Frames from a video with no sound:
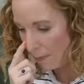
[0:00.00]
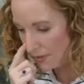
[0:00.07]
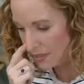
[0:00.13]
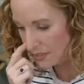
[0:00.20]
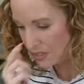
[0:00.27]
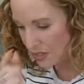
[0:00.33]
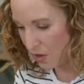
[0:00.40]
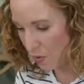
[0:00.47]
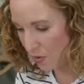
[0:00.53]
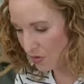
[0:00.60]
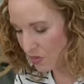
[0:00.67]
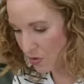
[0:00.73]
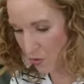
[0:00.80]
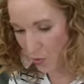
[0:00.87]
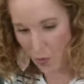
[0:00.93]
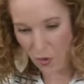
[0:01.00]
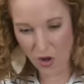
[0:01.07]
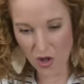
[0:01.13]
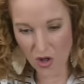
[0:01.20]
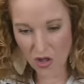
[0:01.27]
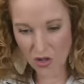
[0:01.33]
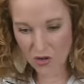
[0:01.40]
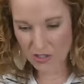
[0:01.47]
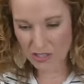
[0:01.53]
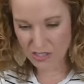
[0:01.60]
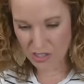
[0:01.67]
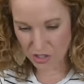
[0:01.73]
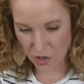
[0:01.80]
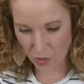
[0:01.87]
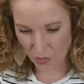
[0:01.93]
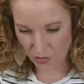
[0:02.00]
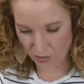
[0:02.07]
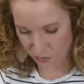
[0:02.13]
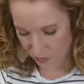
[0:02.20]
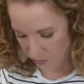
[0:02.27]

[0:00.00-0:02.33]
But does it go on the wall or does it go on the